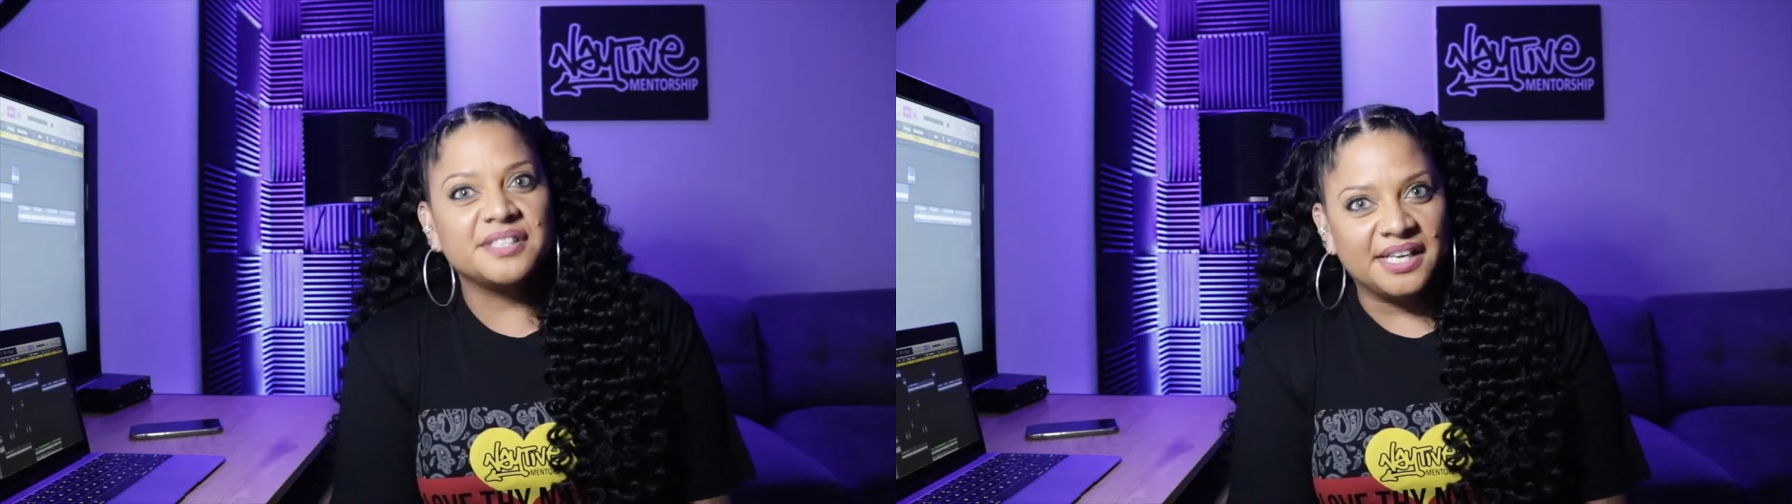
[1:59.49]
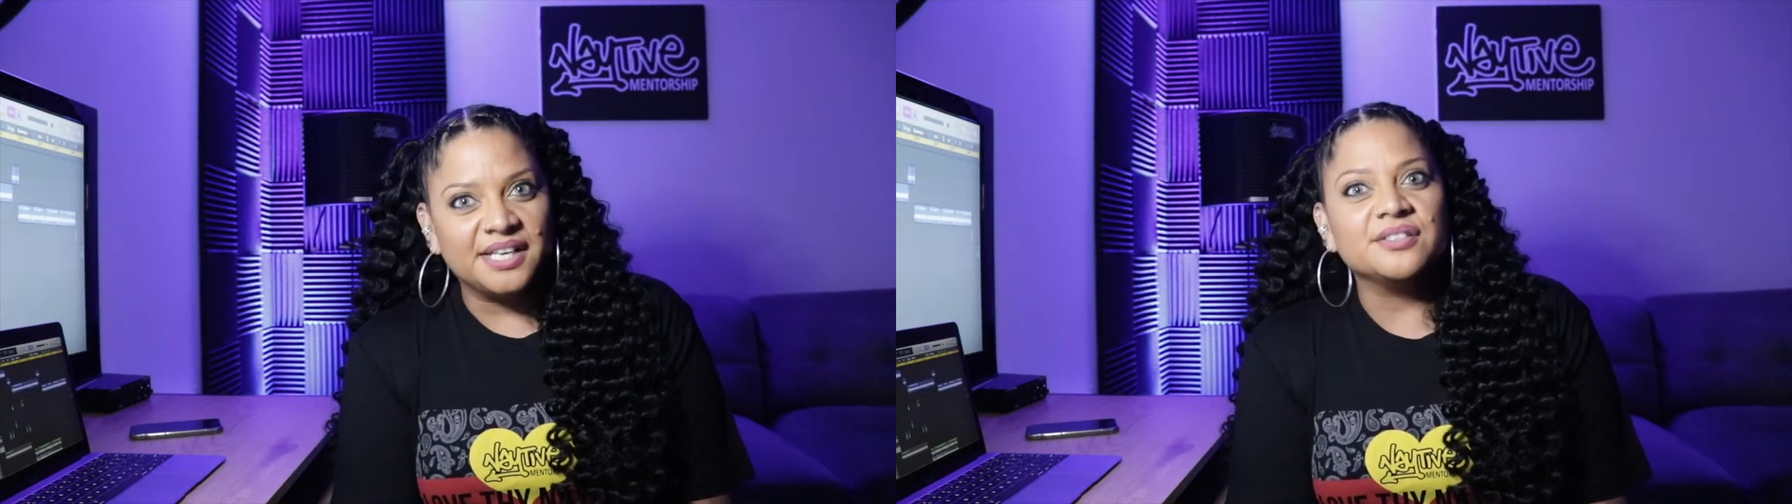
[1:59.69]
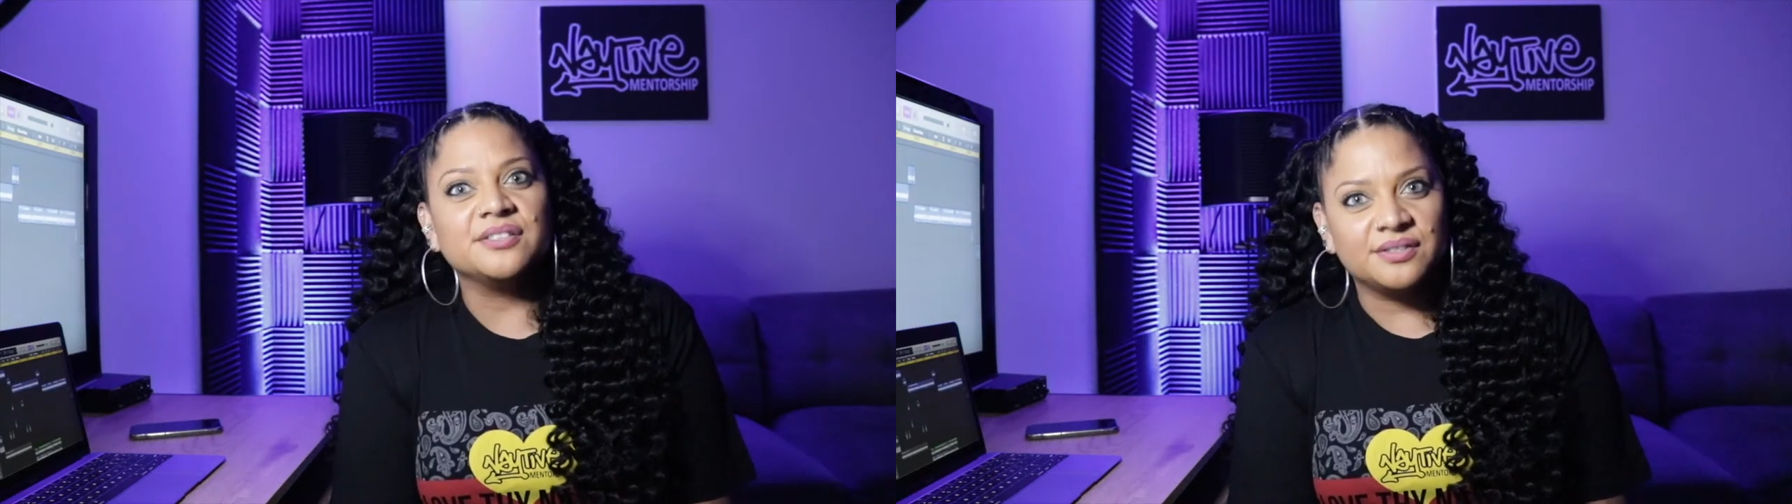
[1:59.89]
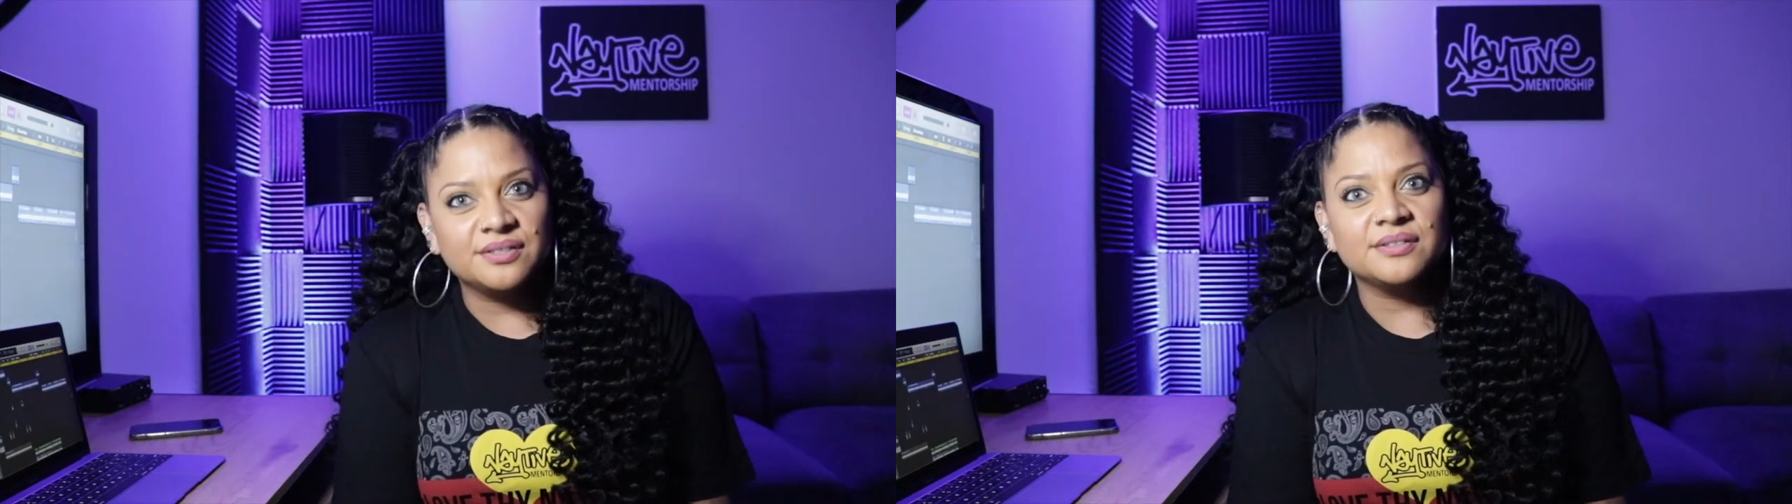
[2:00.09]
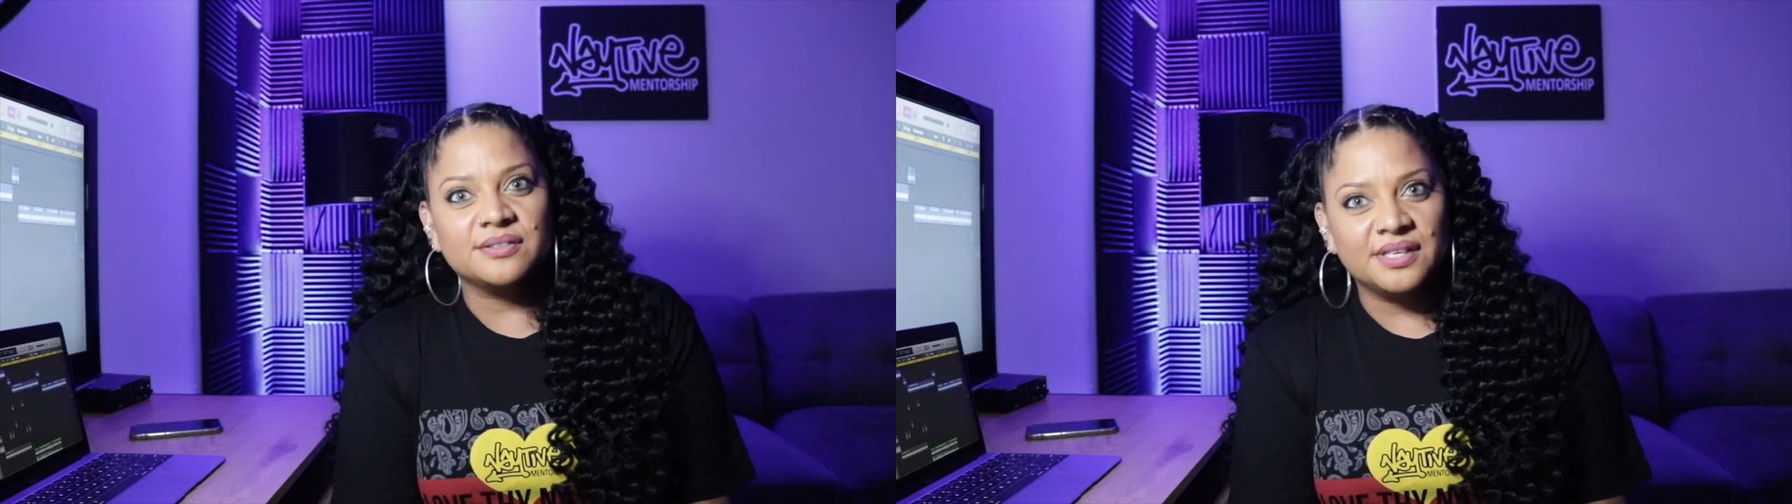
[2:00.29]
needs
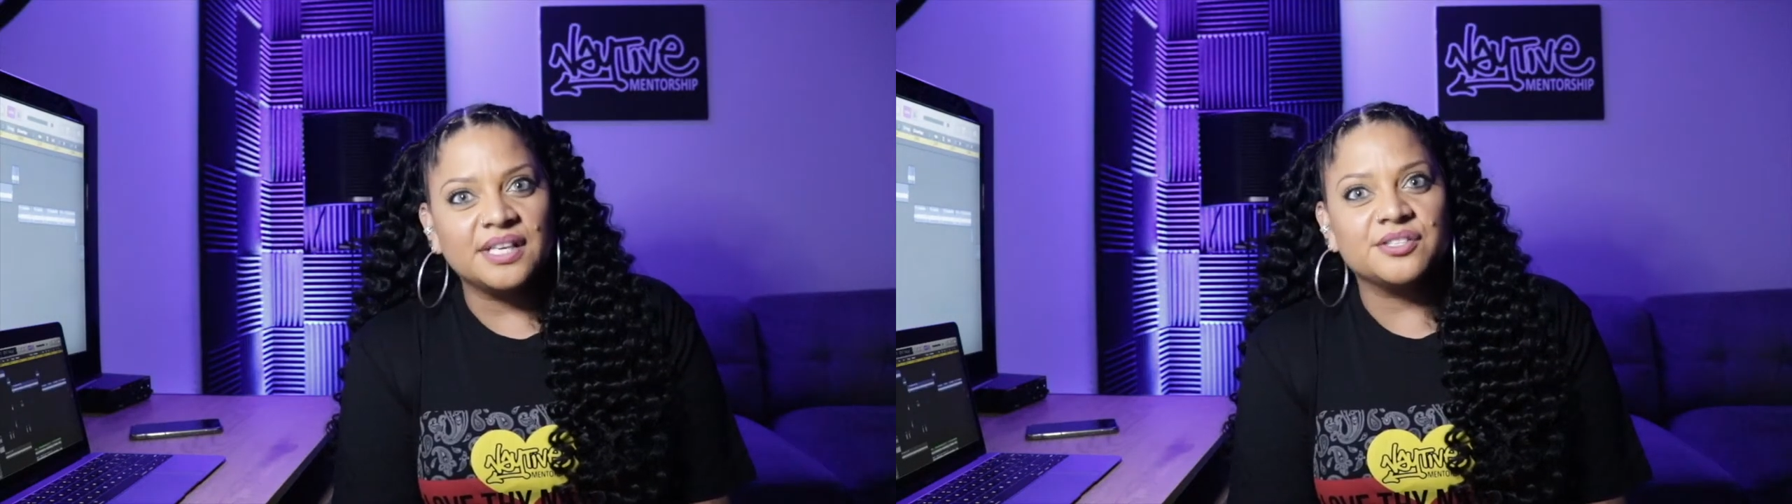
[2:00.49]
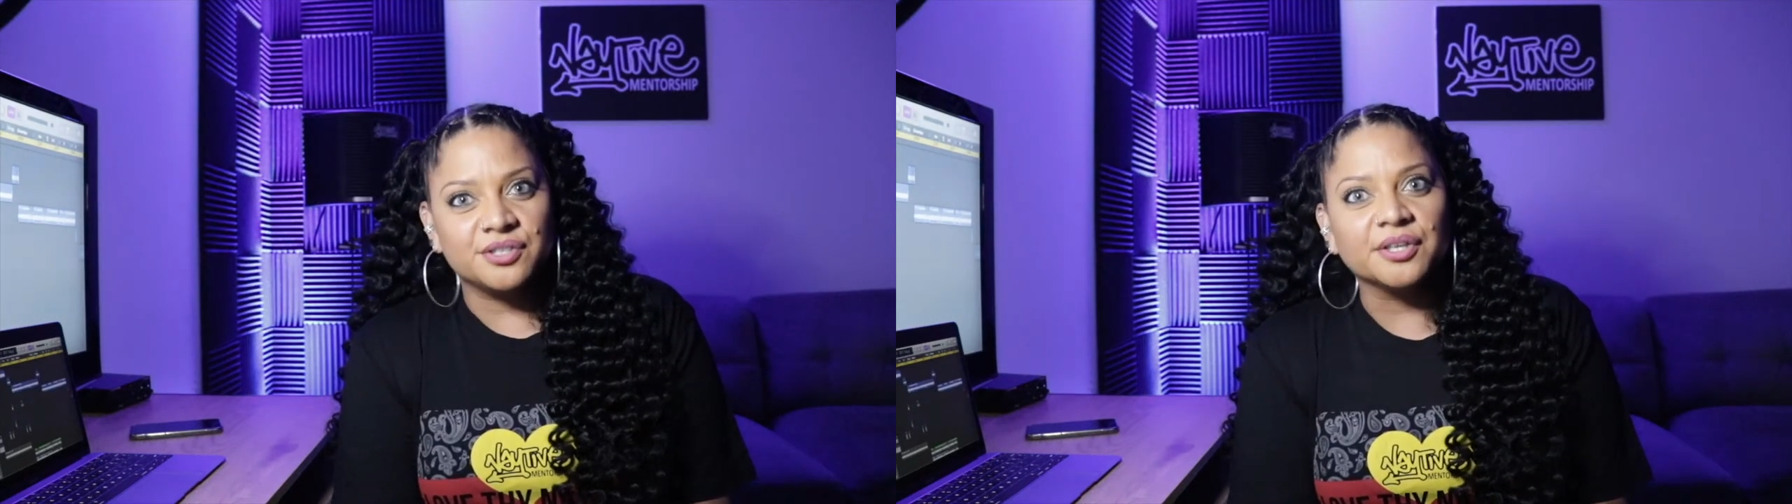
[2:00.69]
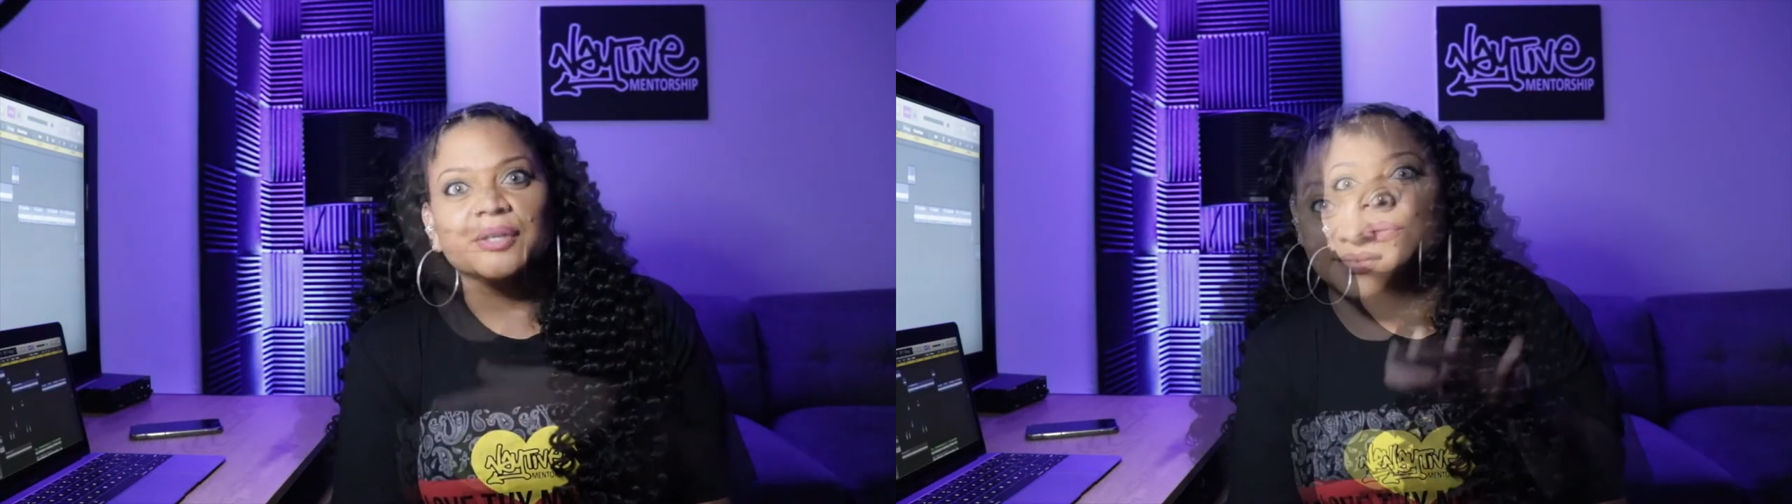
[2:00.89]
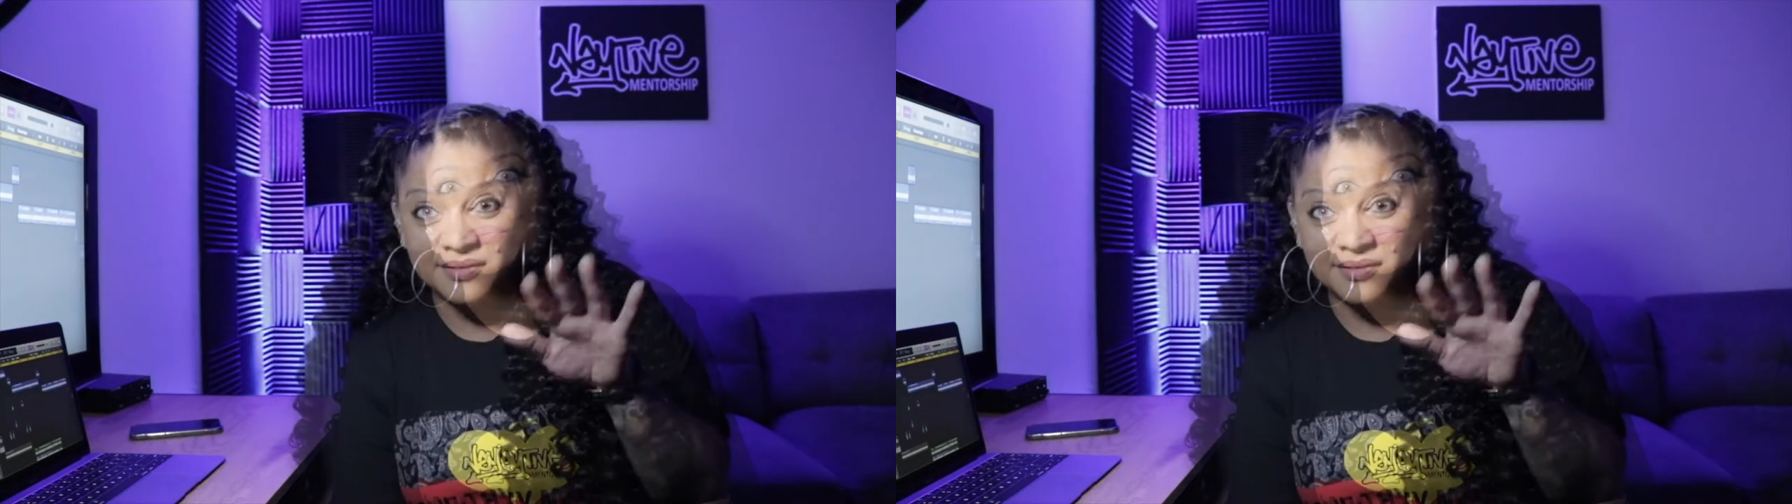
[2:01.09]
to know.